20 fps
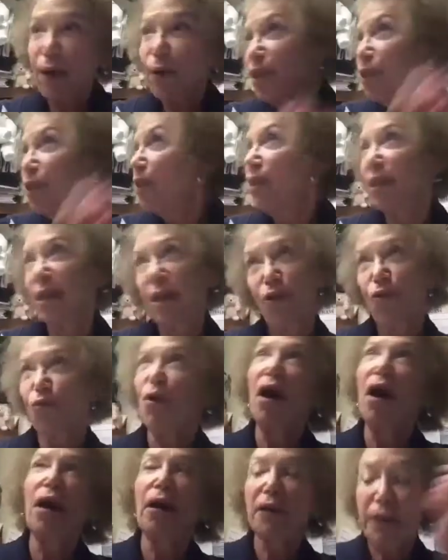was just
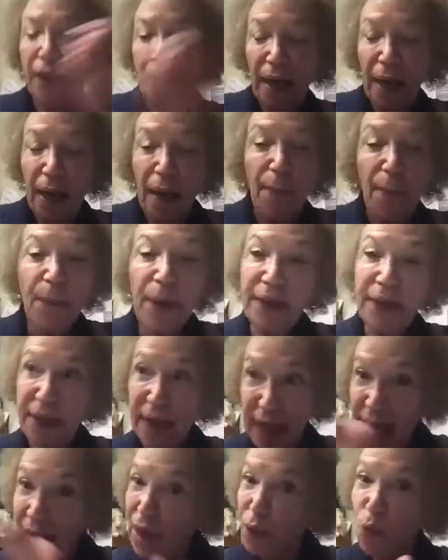enthralled. But
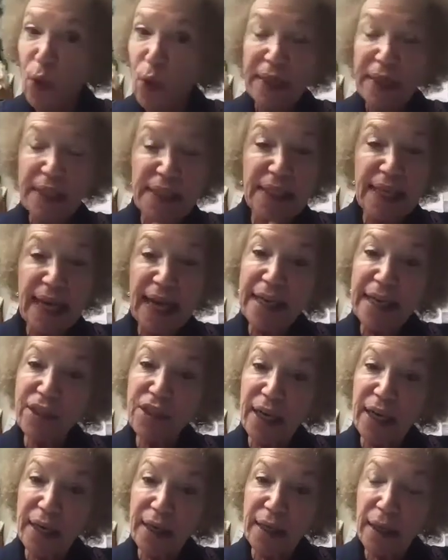they had one
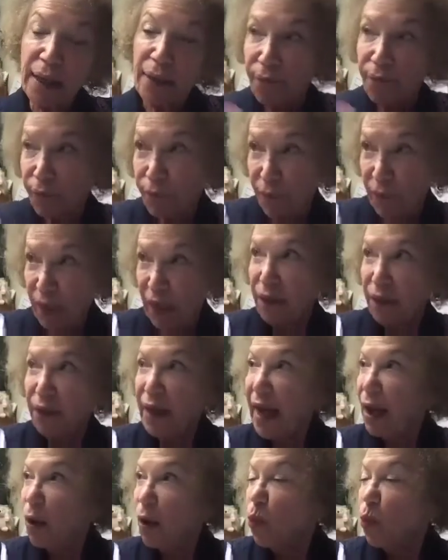section
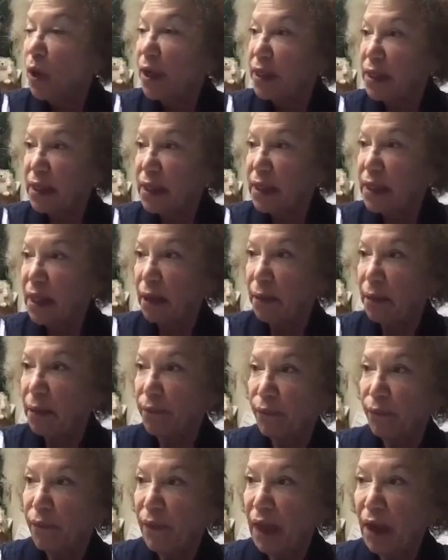that was
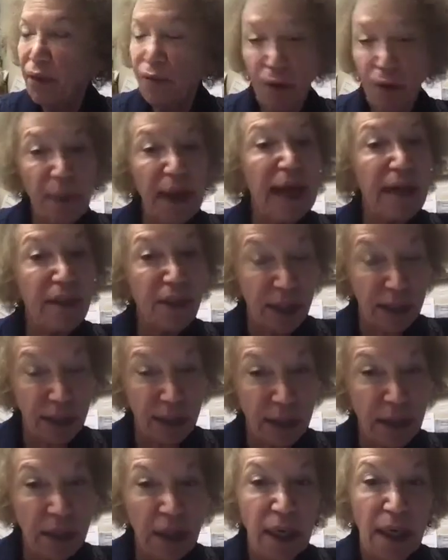for
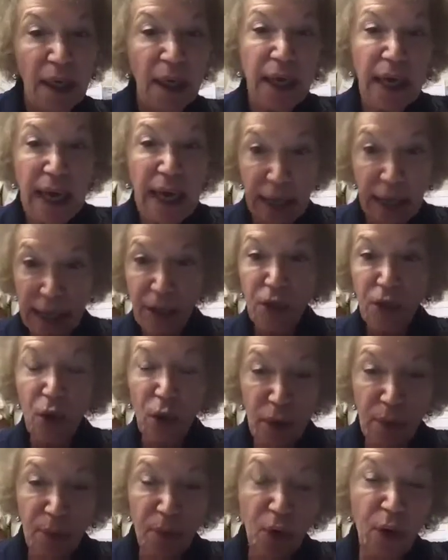patients. And I
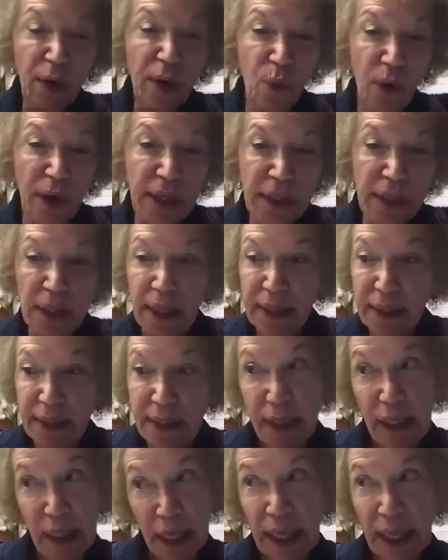told them who I was, and I
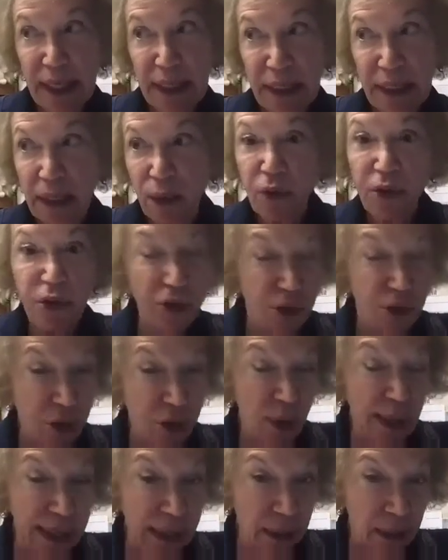said, can I see what you're
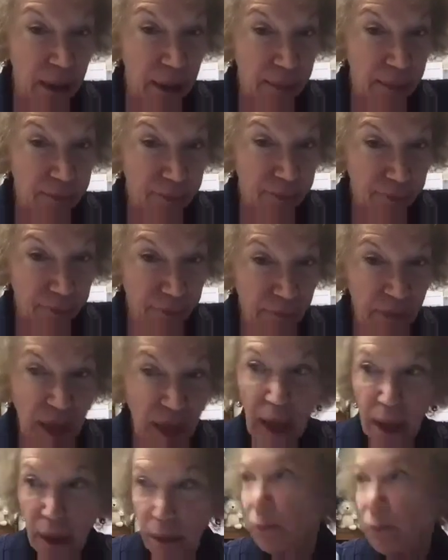doing?
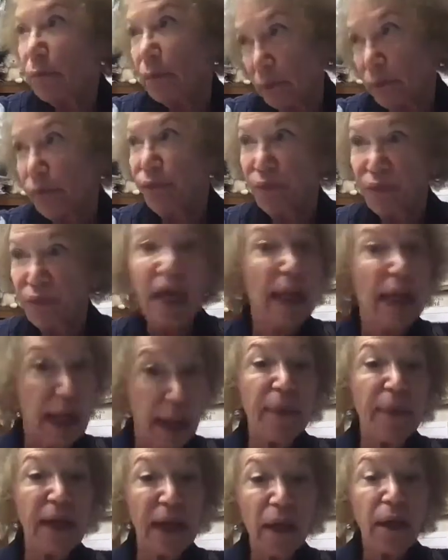And they
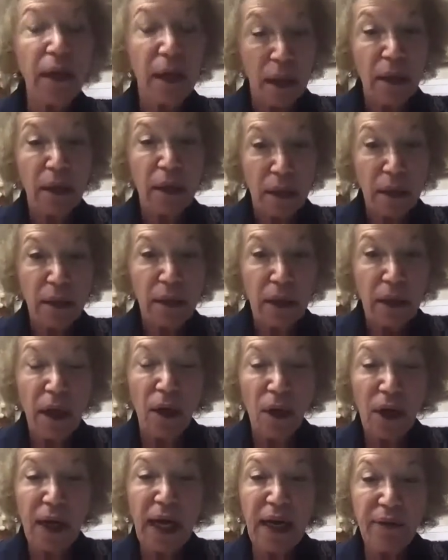let me,
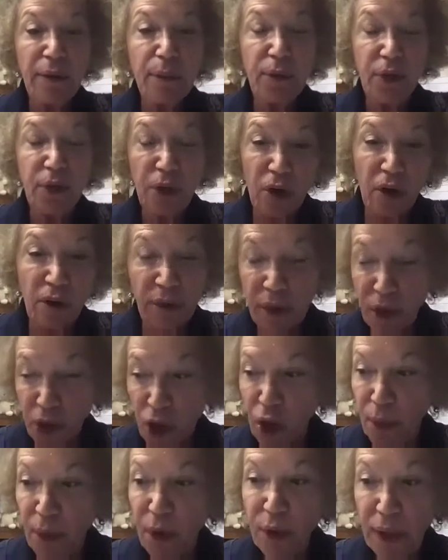kind of observe and
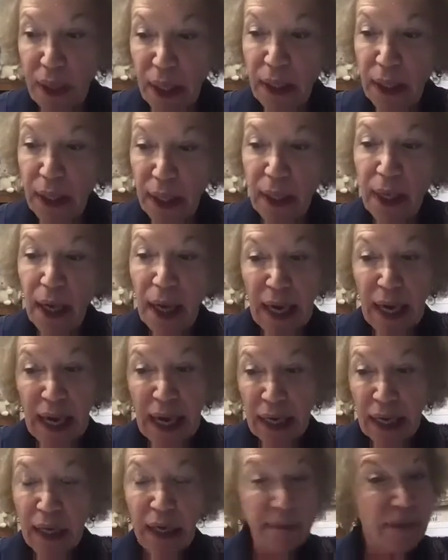tell me what they did.
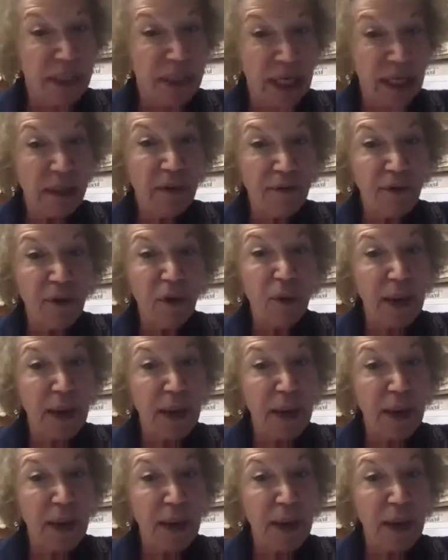And I've sent a few